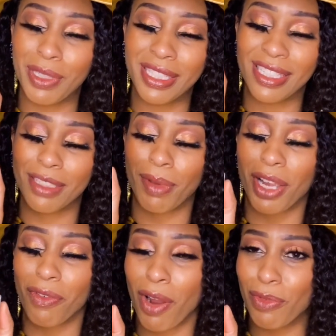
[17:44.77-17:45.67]
This is
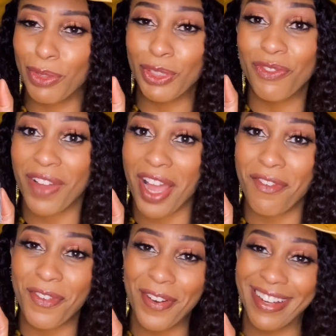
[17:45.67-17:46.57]
Baccarat Rouge
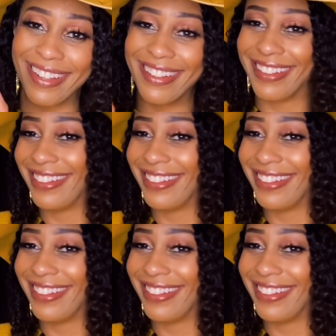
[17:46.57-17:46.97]
540.